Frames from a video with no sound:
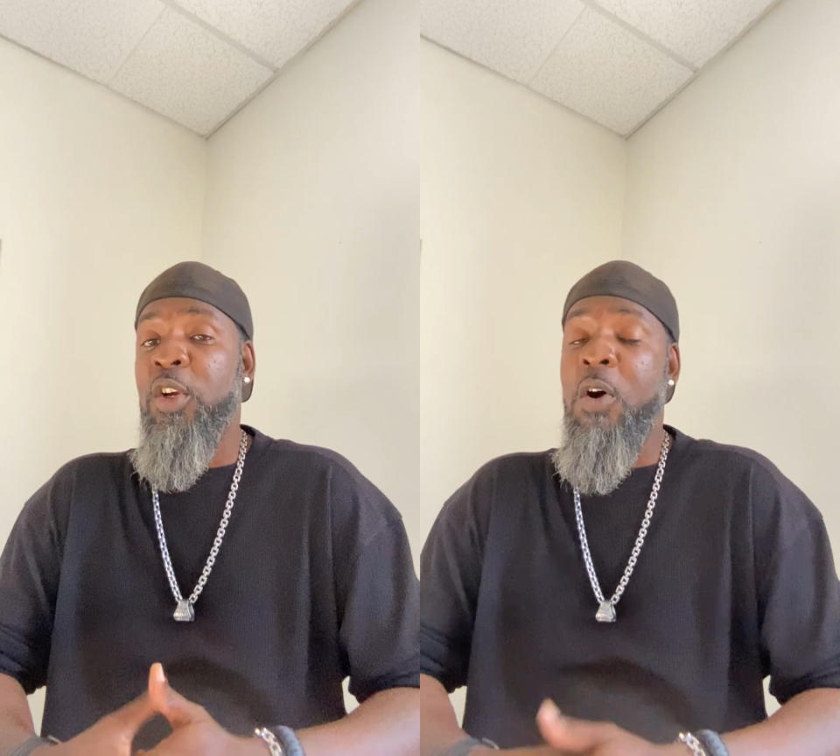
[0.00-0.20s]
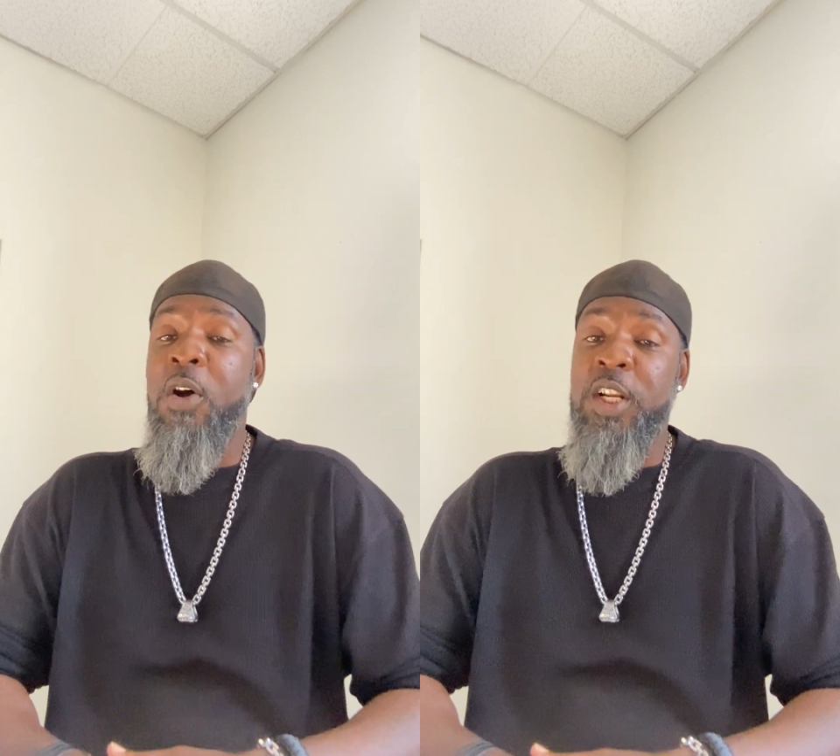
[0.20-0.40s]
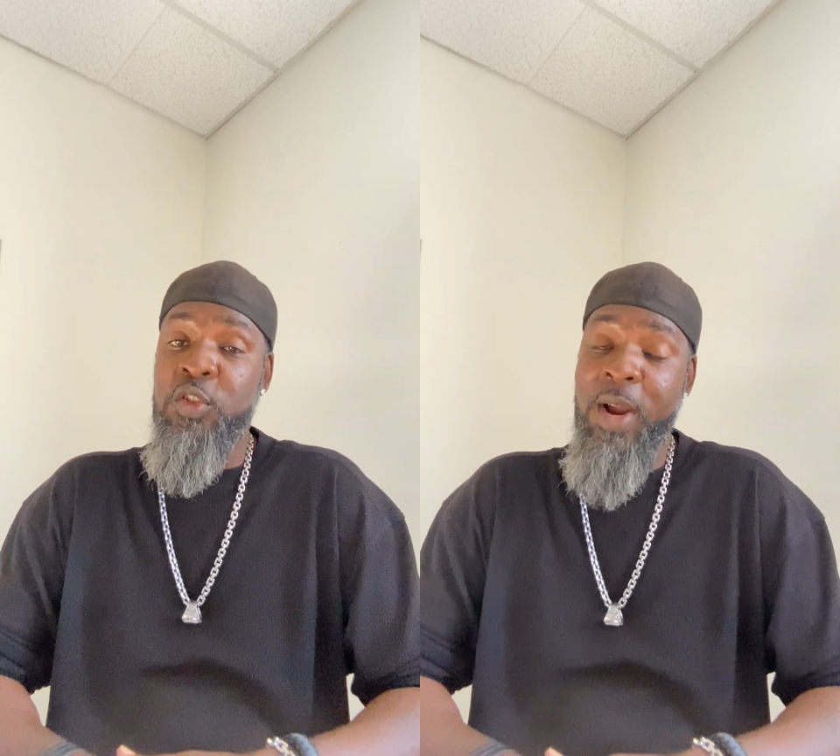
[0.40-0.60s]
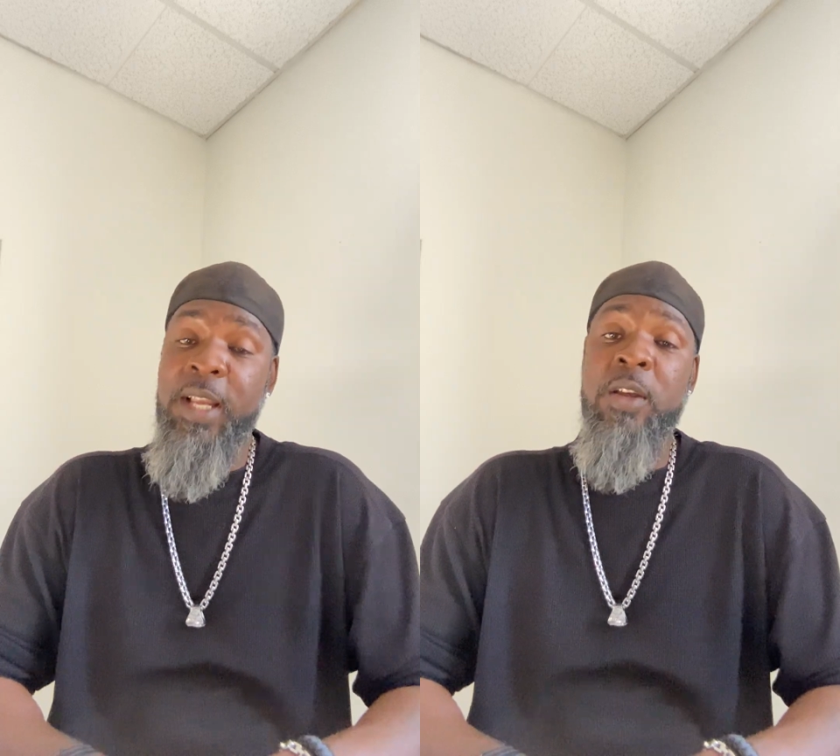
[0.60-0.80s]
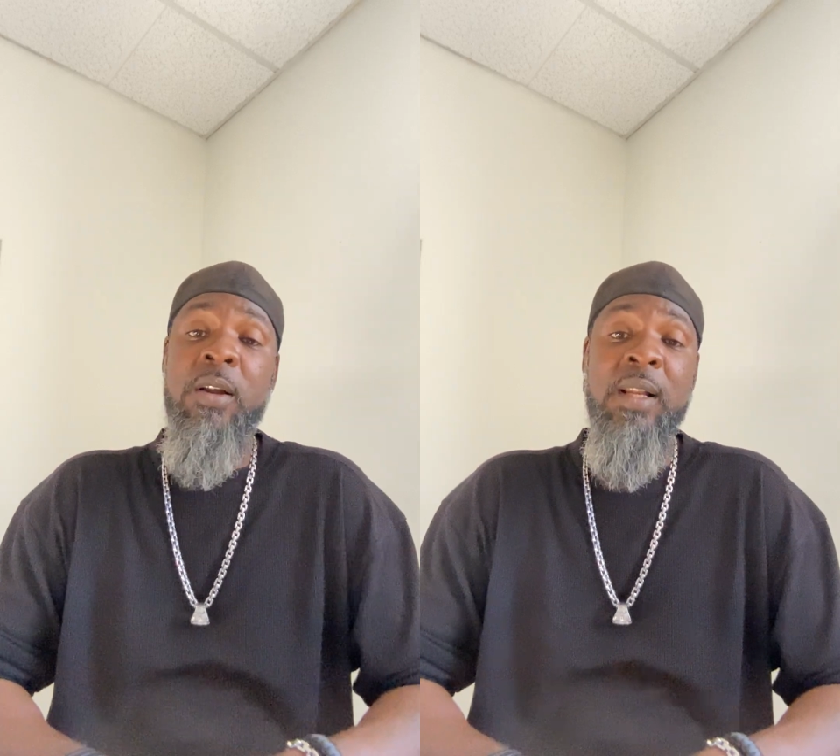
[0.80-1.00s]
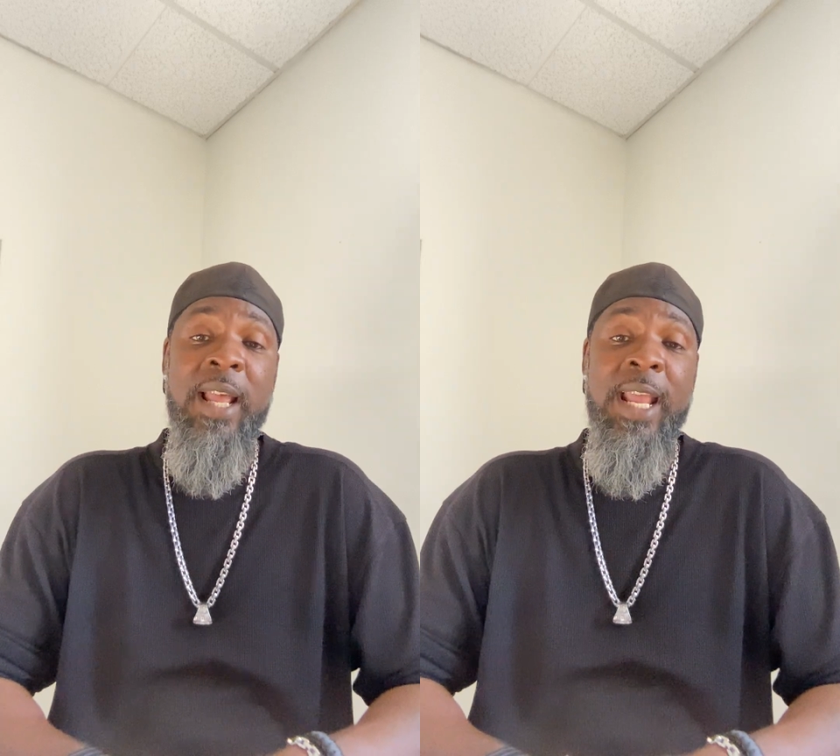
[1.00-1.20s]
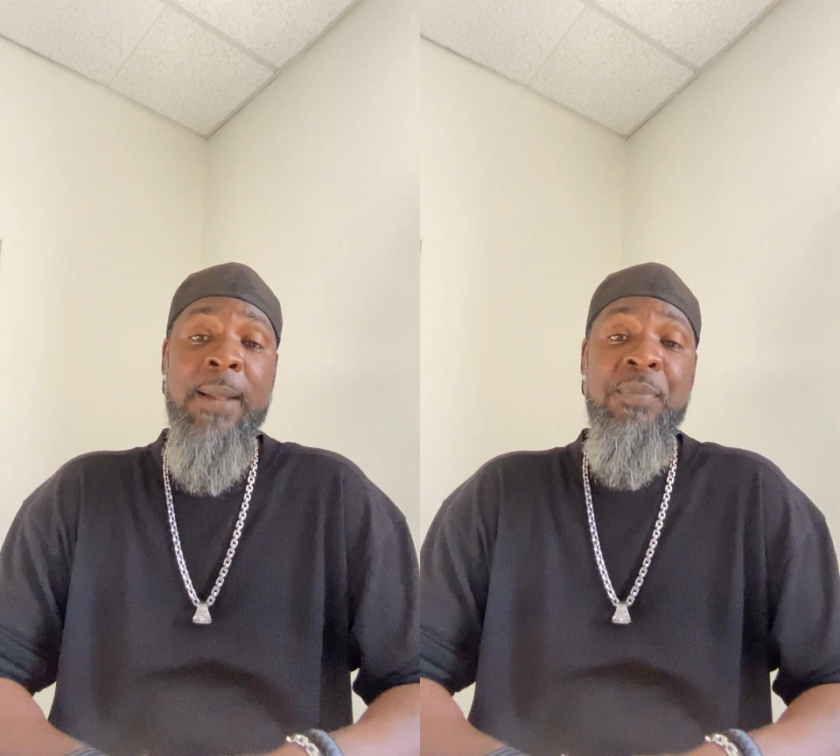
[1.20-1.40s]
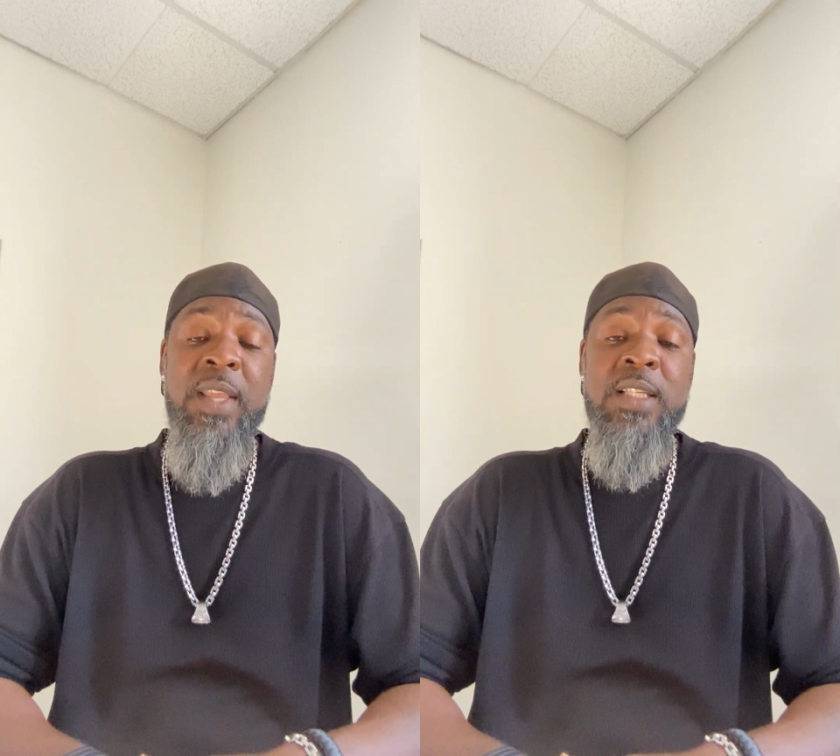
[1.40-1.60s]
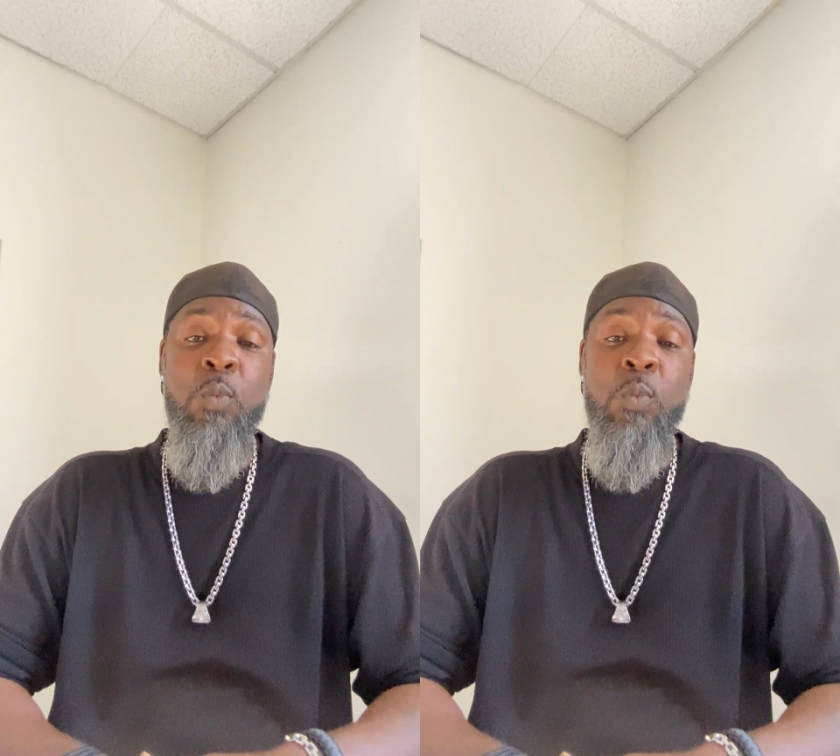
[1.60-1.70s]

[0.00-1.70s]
call to track your claim is